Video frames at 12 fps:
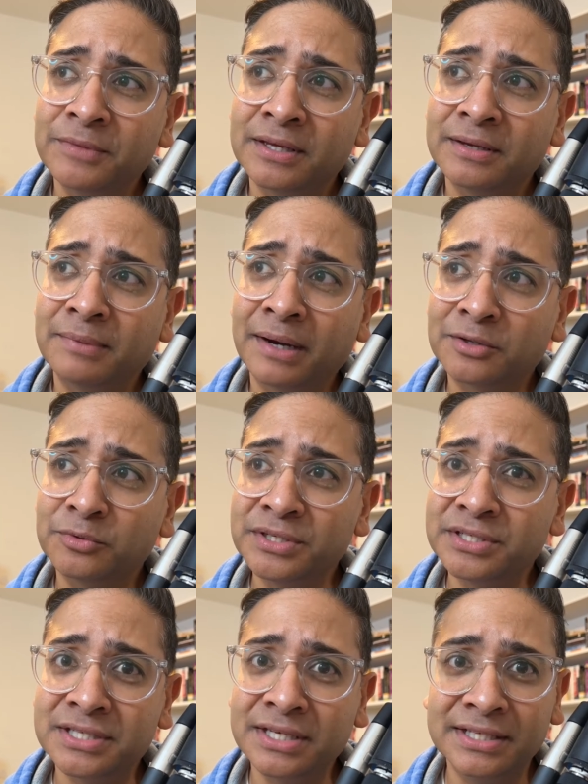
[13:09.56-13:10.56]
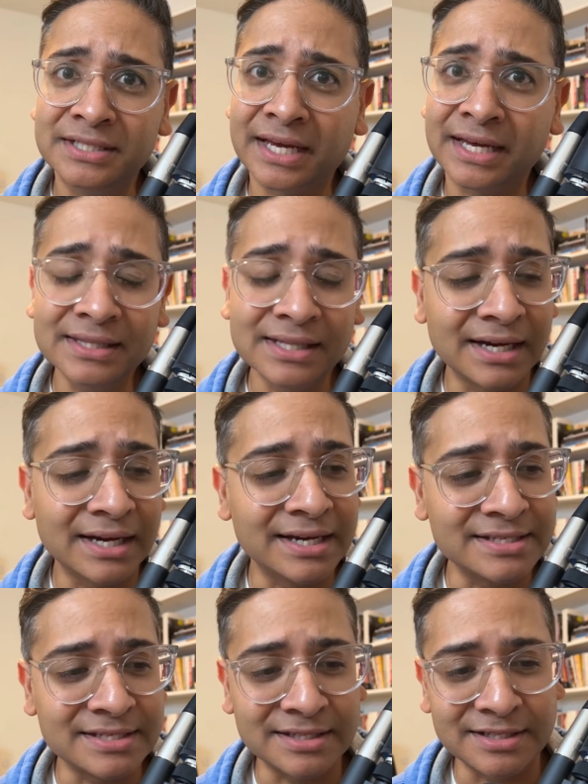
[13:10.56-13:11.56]
Michael, we see these headlines
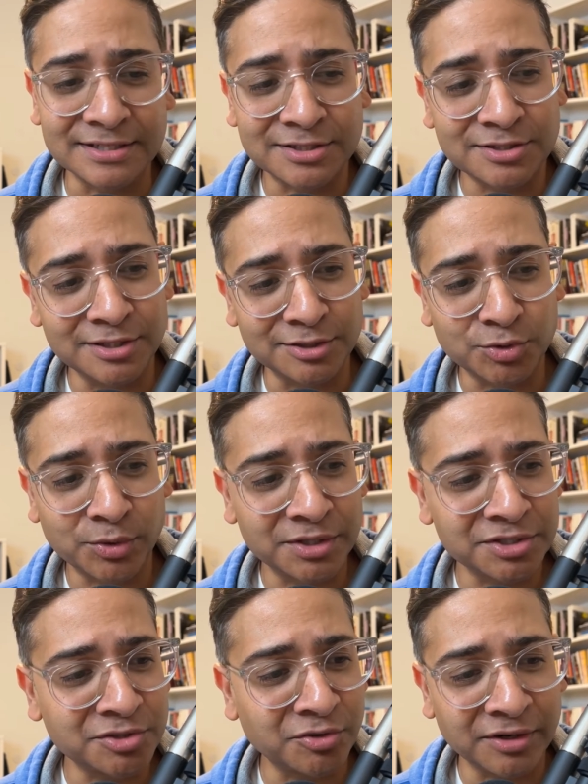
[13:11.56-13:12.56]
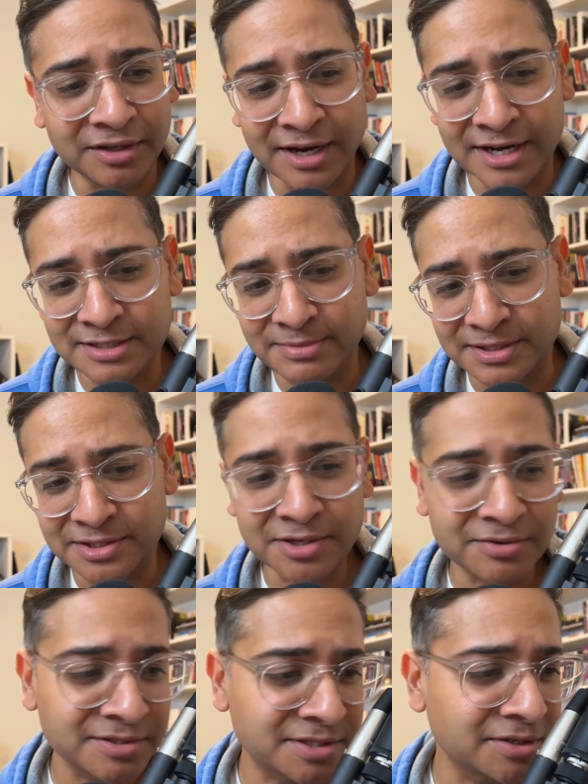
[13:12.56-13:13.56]
and these Twitter storylines about so and
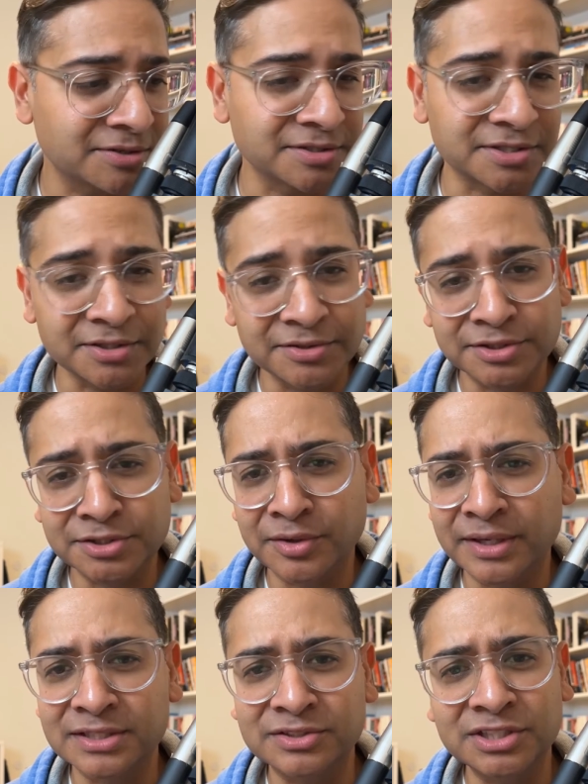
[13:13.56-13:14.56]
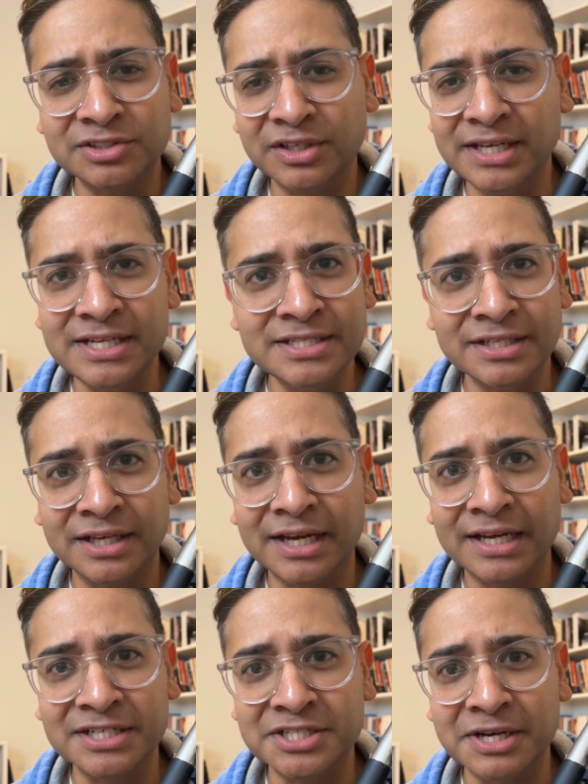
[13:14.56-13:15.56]
so and so and so, and it's just easy to kind
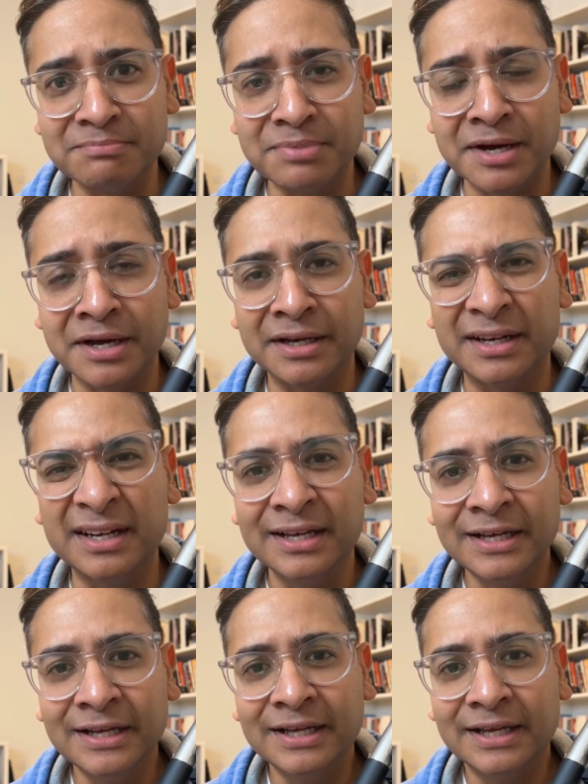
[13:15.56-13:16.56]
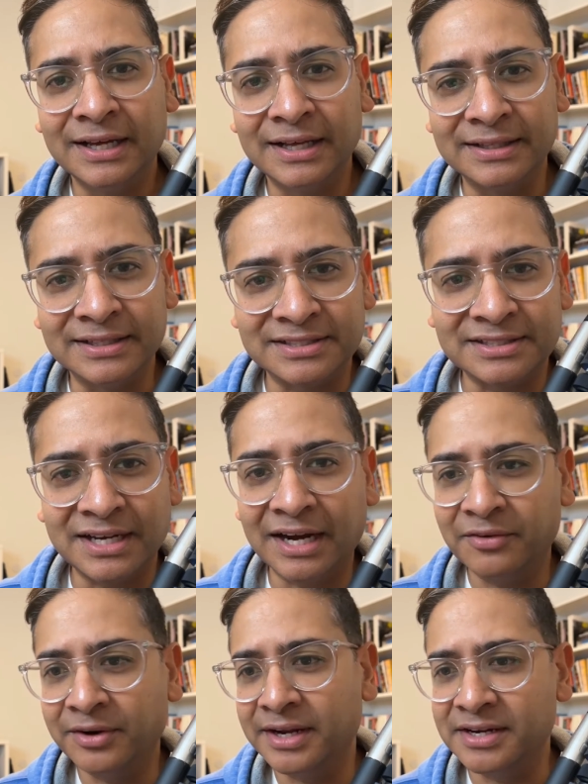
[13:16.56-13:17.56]
of jump on this
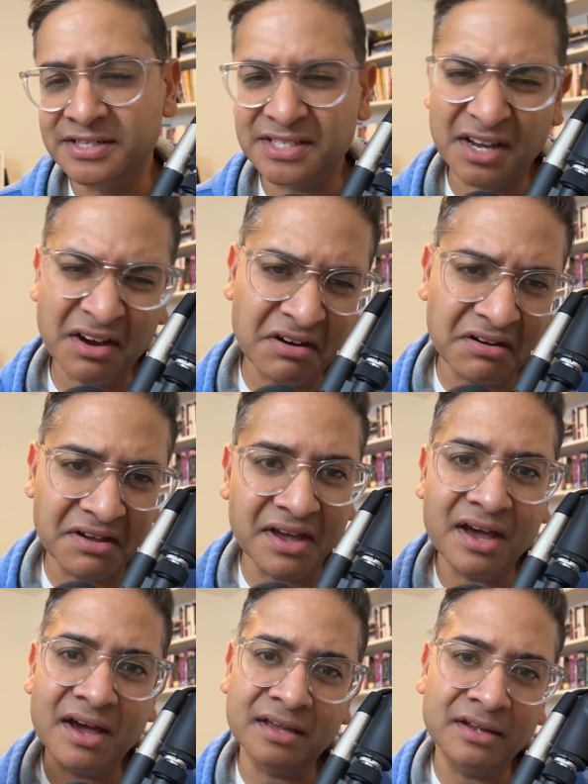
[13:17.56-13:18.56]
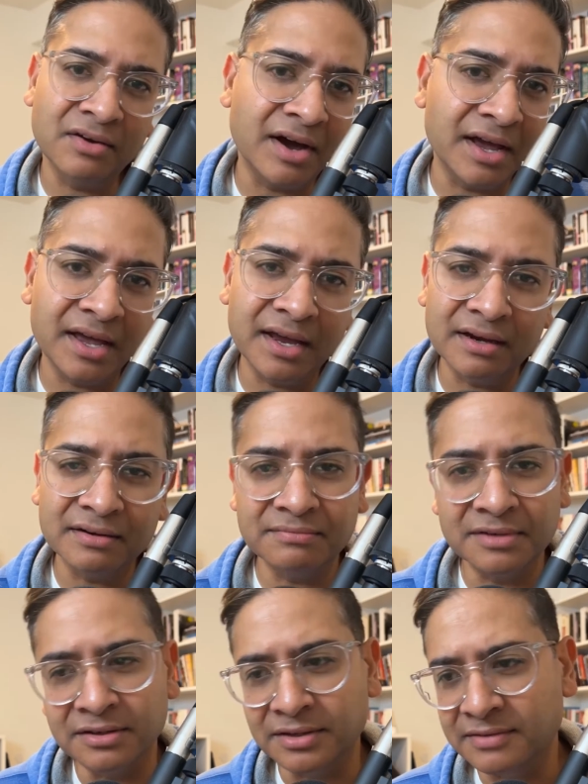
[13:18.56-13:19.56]
tirade and to say, "Oh yeah, I hate
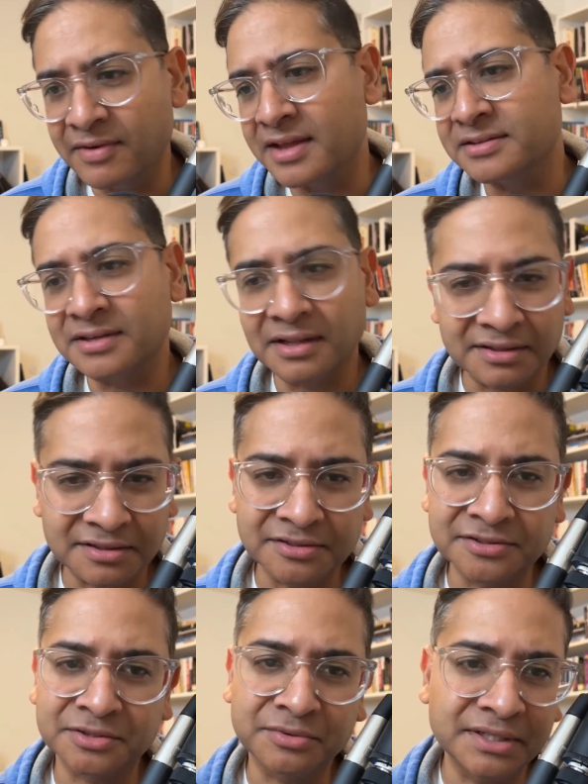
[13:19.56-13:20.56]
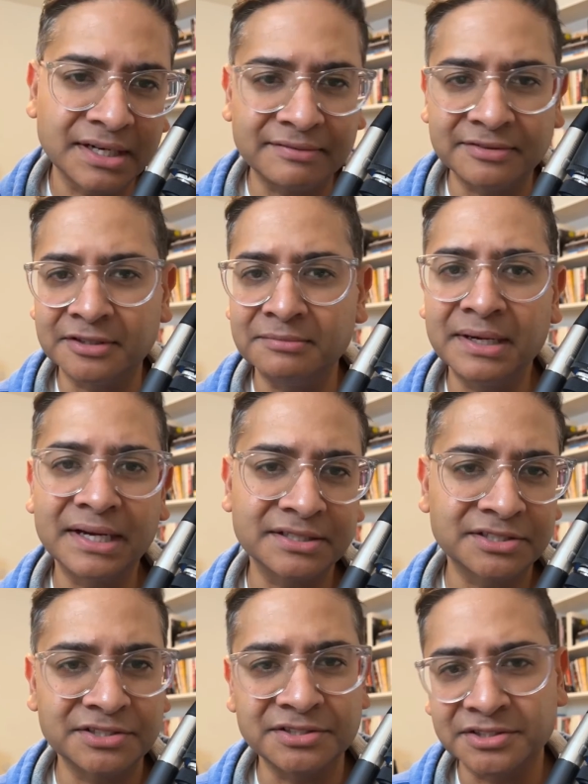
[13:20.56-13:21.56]
evangelicals or whatever, mega
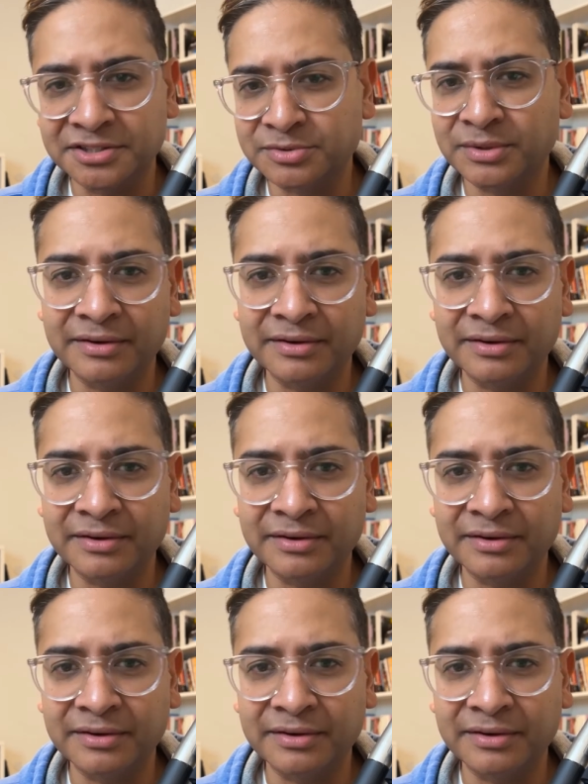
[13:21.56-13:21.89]
churches, or whatever."